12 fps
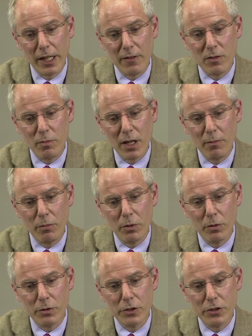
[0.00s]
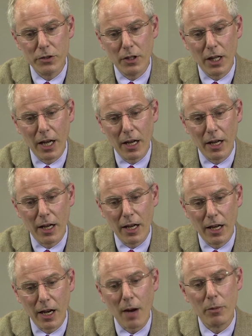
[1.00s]
gives people
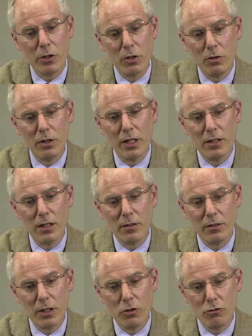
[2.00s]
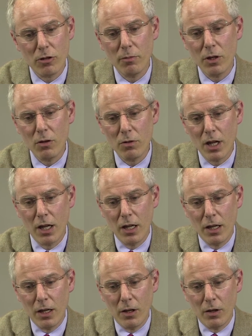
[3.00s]
an opportunity to contribute
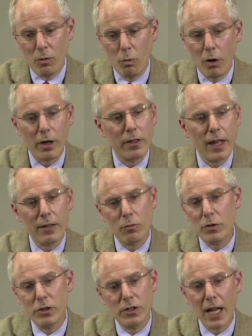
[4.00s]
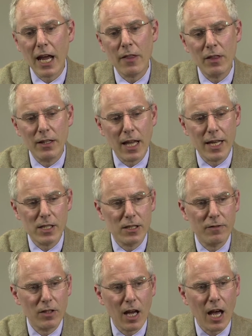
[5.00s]
work that will stand the
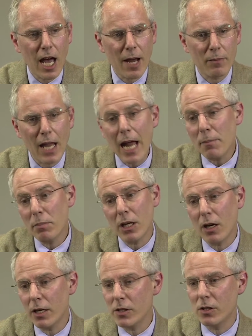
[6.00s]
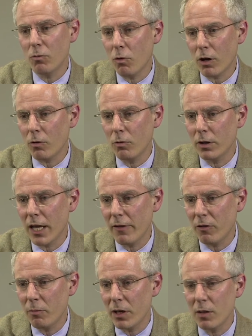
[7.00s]
test of time, not because the work will
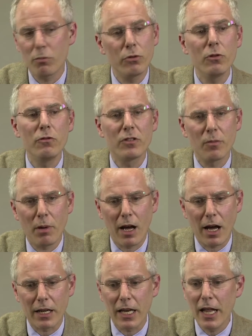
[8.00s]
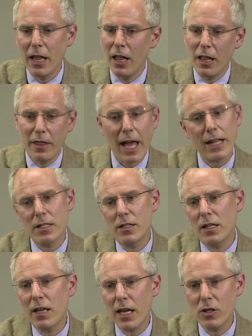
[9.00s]
never be improved upon. That's
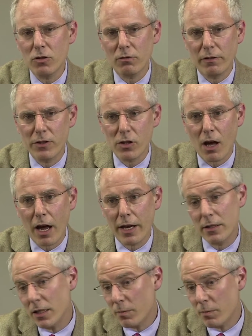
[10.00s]
the nature of science.